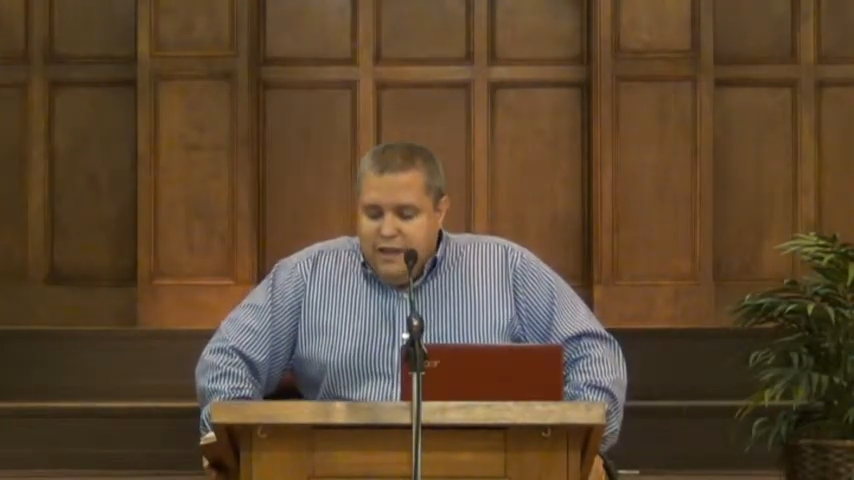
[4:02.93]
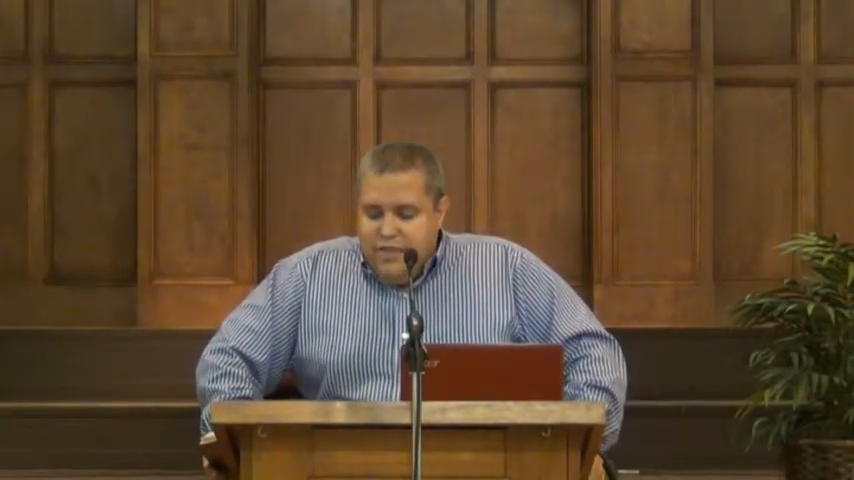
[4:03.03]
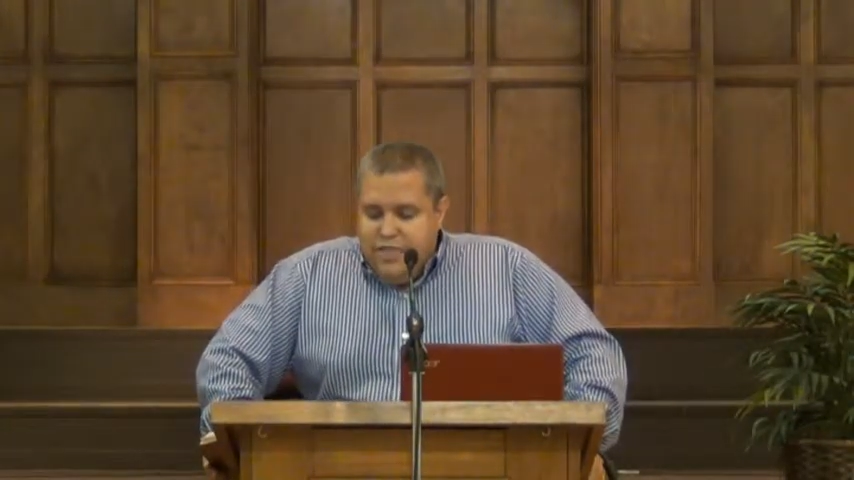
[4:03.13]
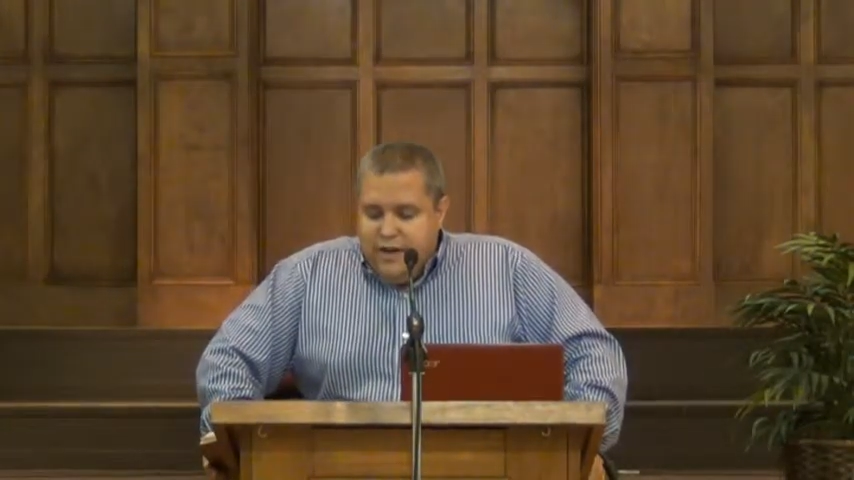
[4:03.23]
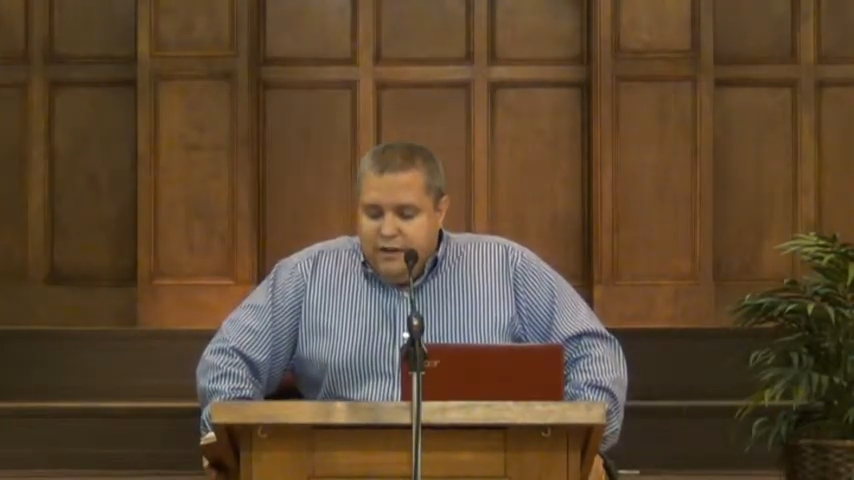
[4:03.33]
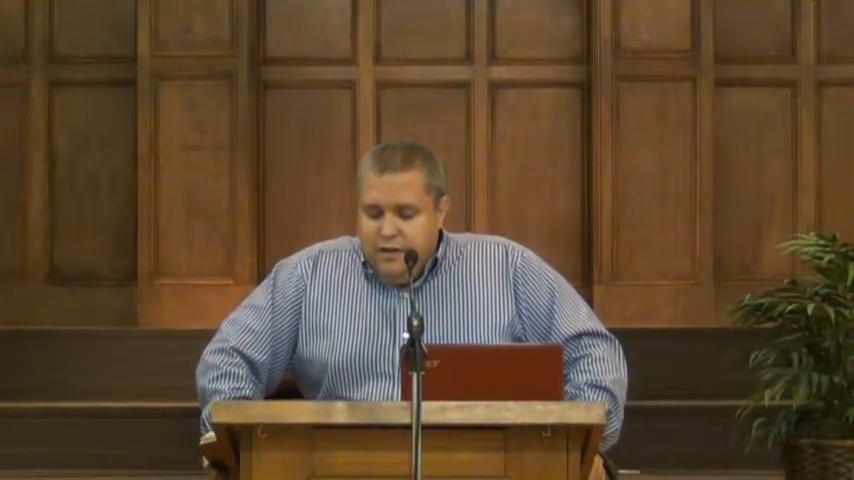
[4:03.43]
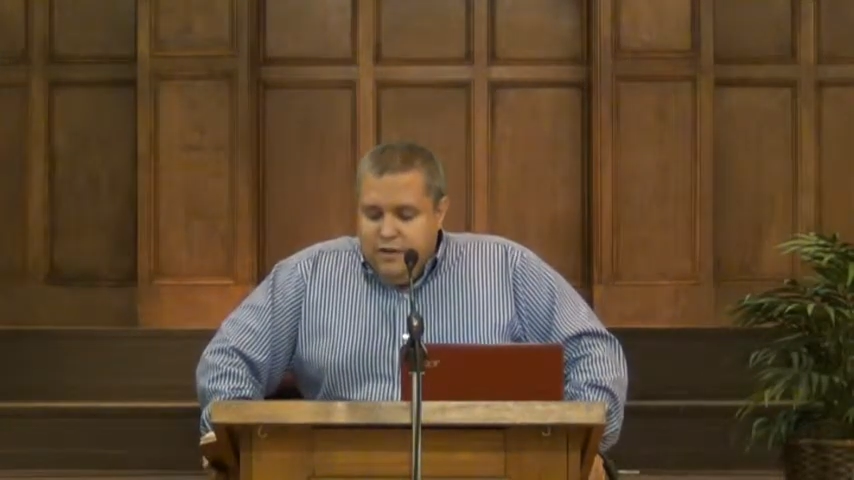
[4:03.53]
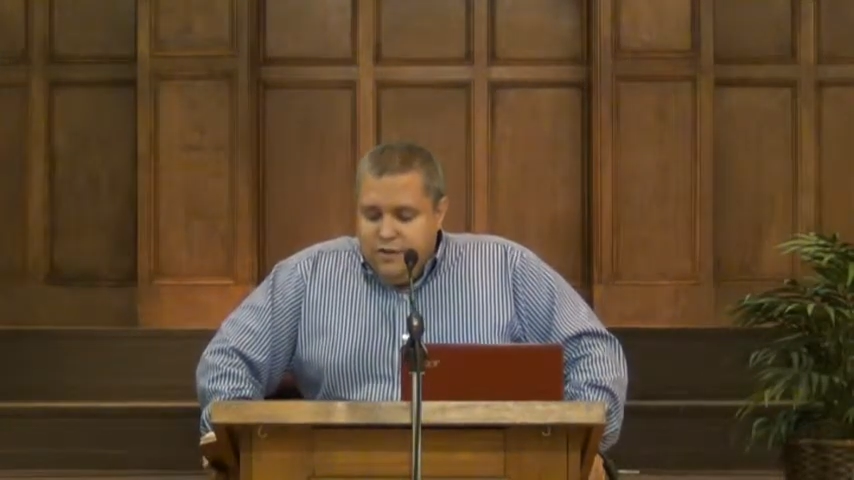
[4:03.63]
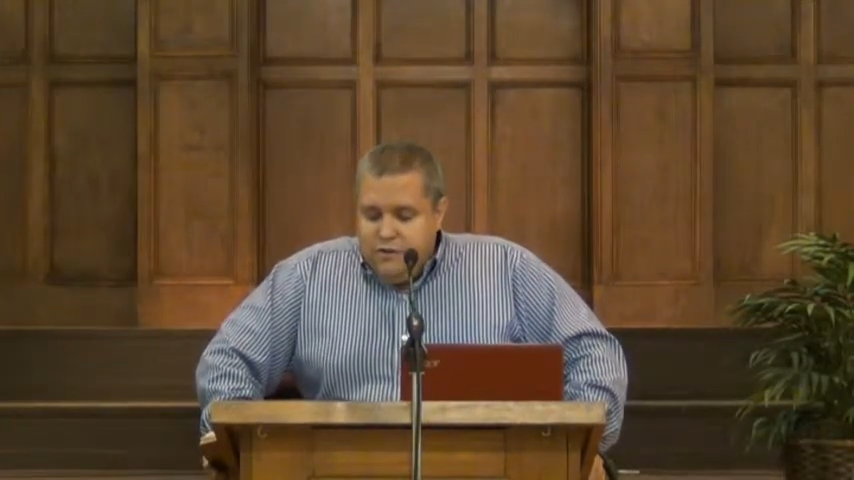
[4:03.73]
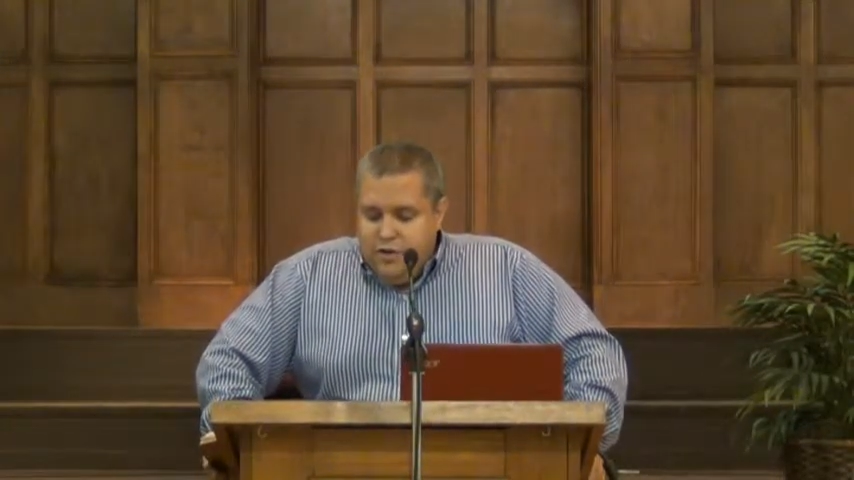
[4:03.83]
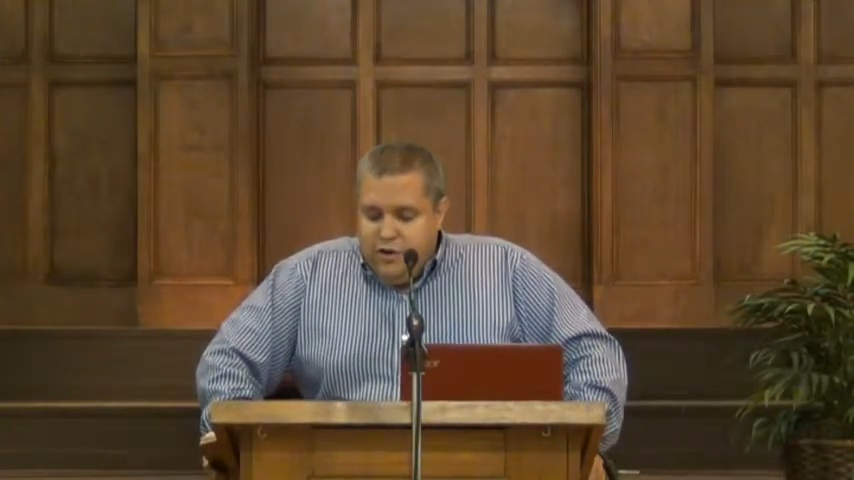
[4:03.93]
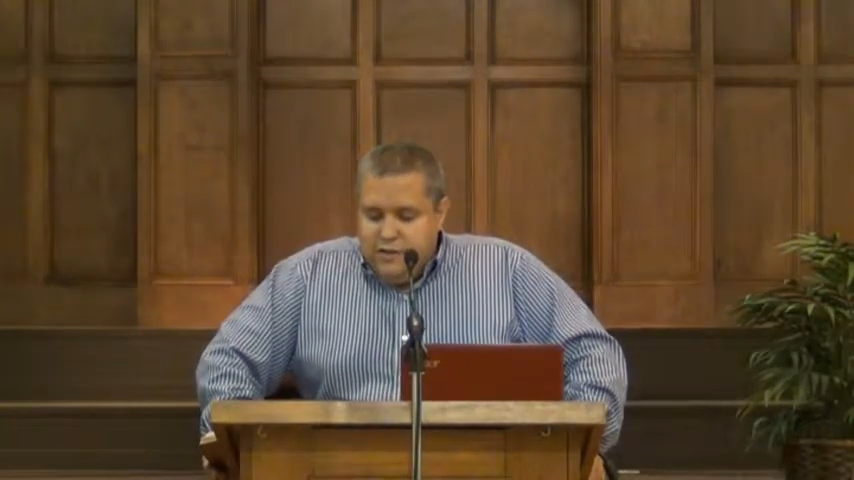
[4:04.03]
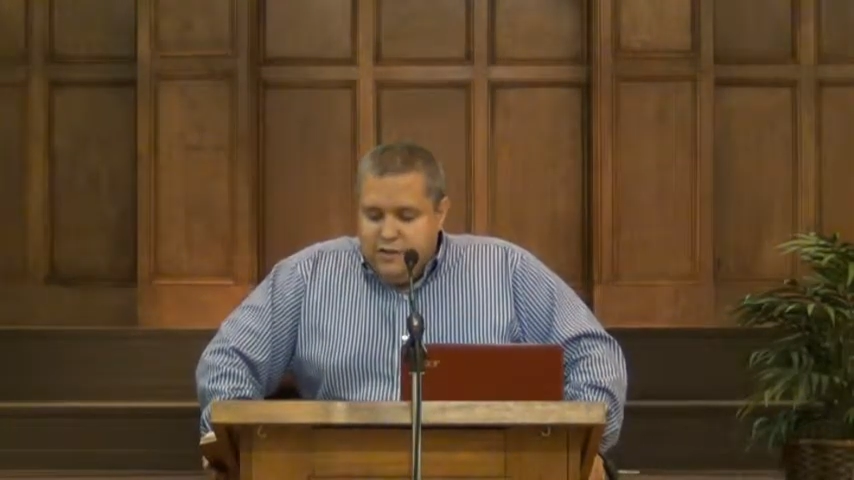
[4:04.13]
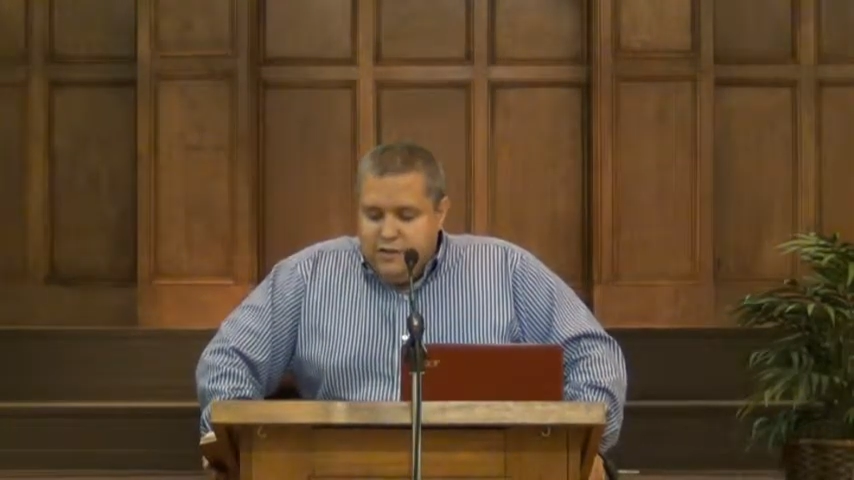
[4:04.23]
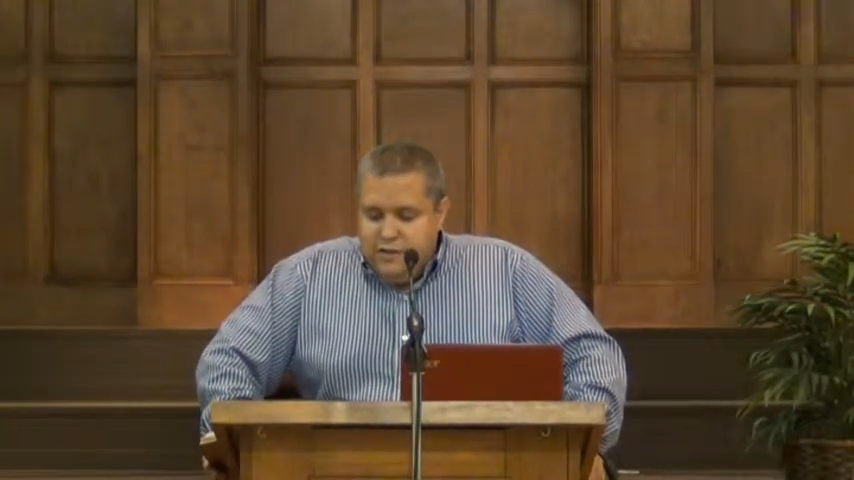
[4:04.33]
and thick
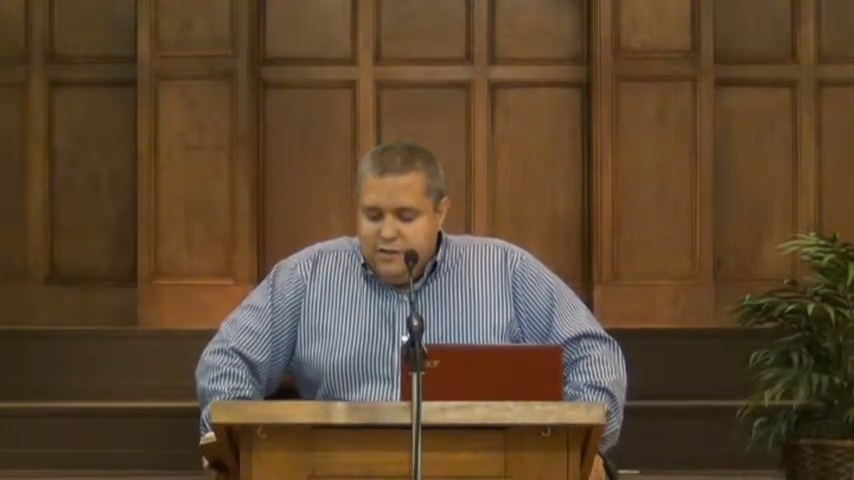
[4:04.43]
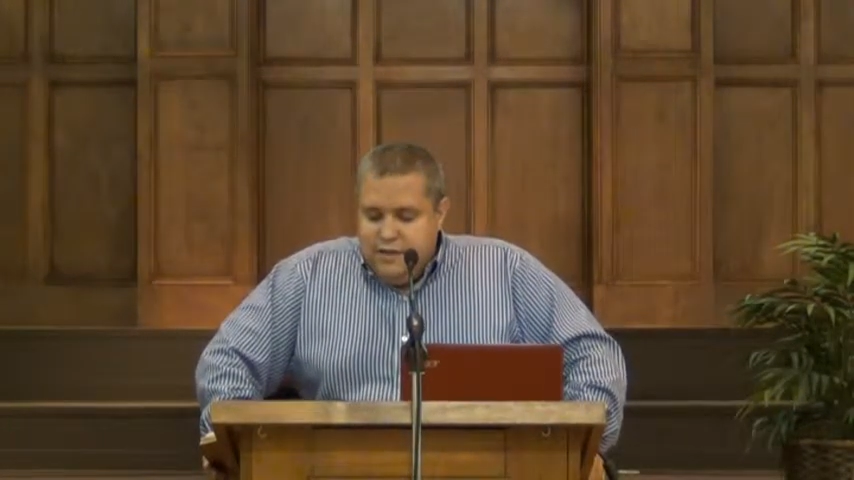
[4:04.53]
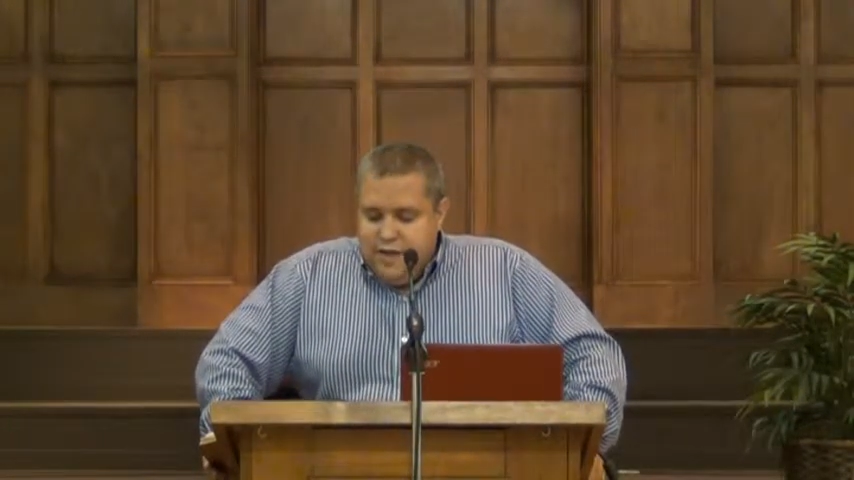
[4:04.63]
darkness.